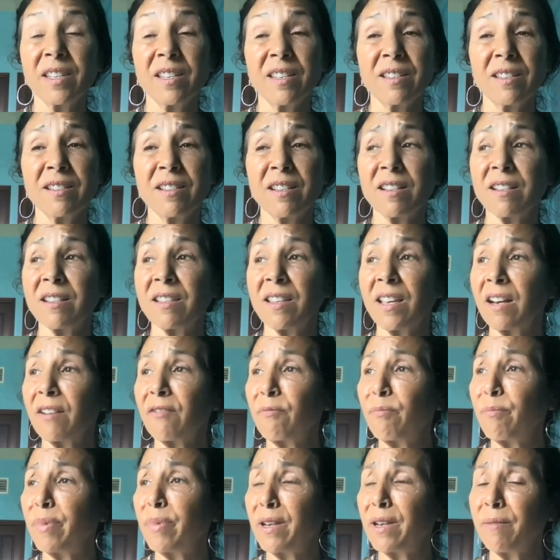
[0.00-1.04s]
places that
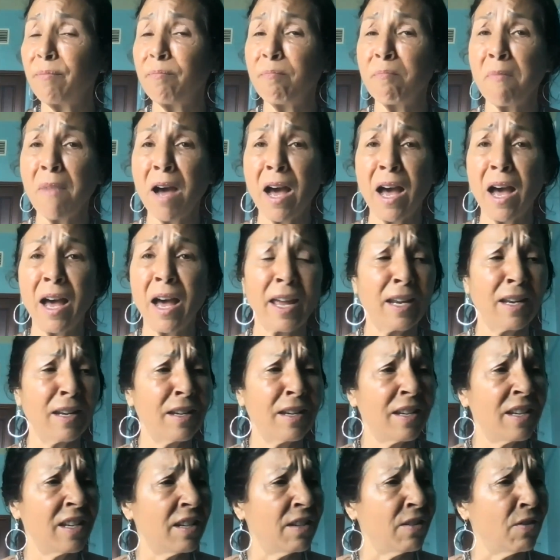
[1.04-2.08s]
have been
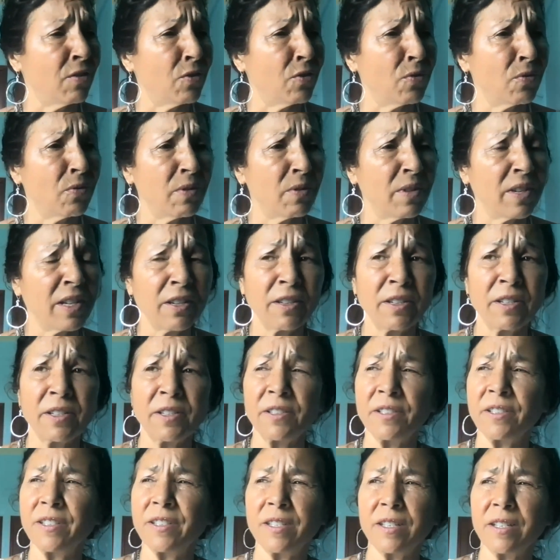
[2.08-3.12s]
mined and
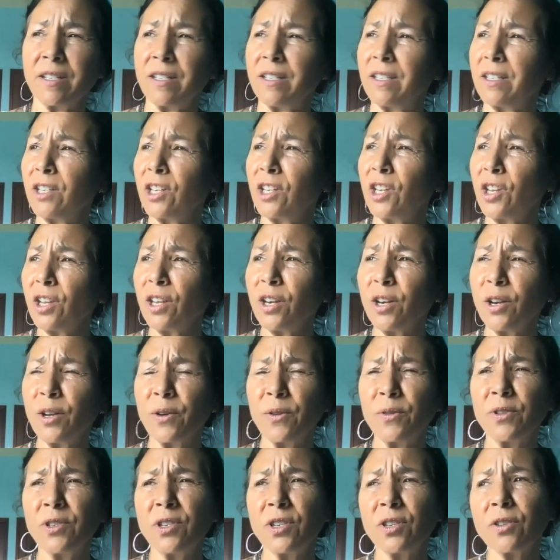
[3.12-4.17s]
drilled,
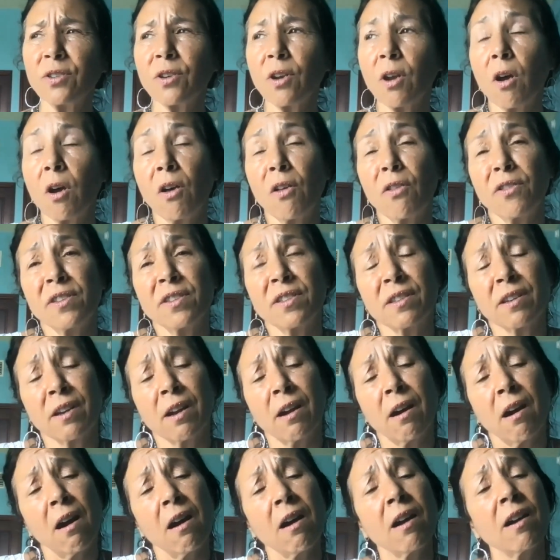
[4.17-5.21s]
just all the
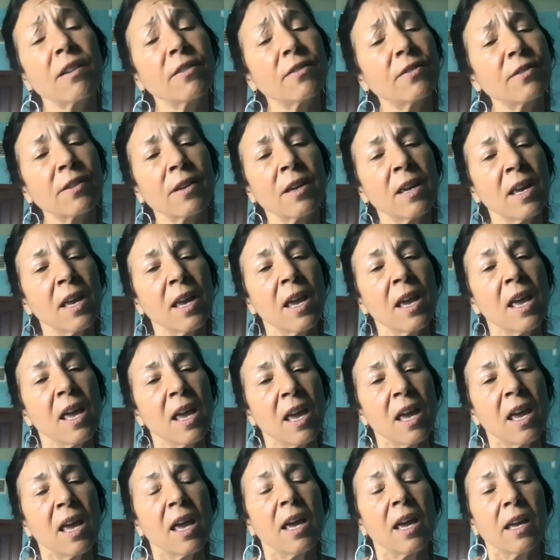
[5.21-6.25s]
scars,
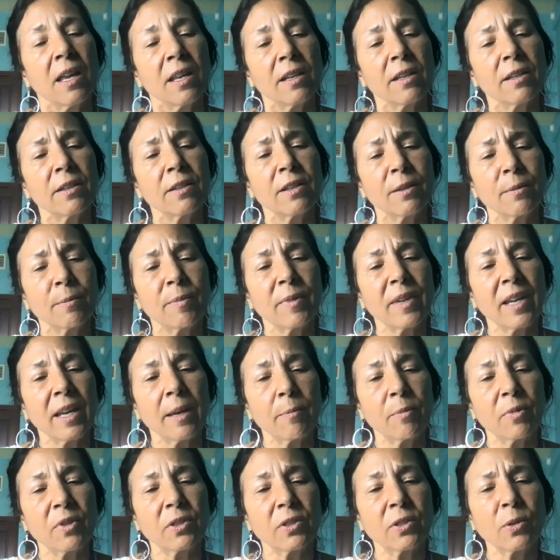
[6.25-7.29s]
to
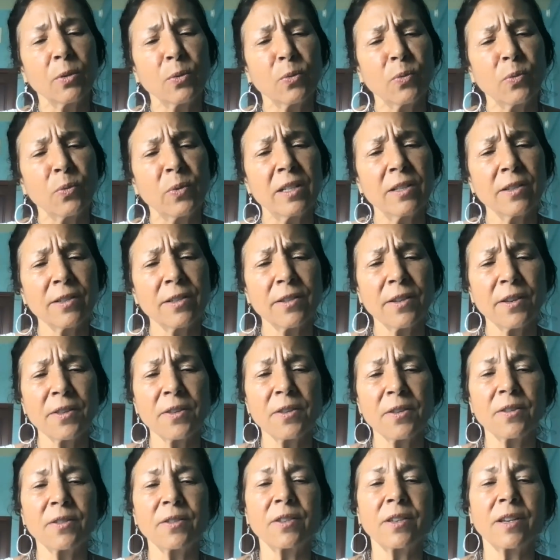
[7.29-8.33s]
be able to witness
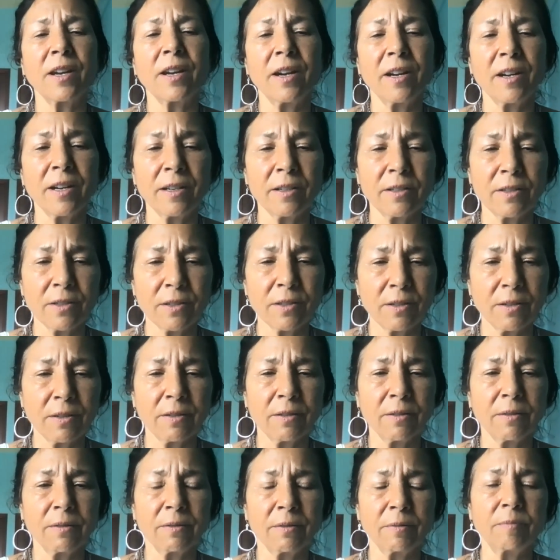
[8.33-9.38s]
all those scars,
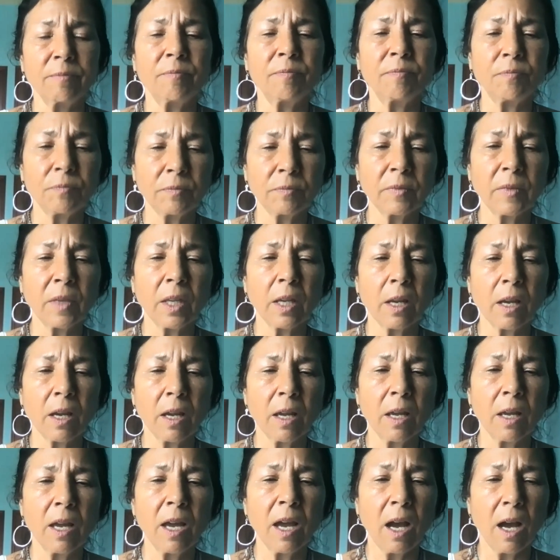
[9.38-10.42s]
to
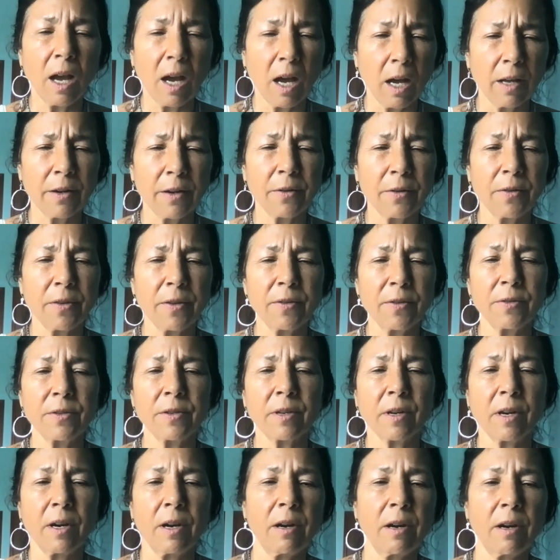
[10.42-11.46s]
honor
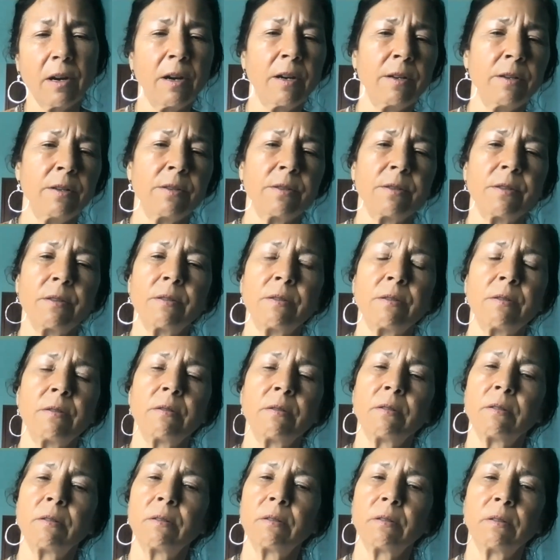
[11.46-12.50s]
those scars.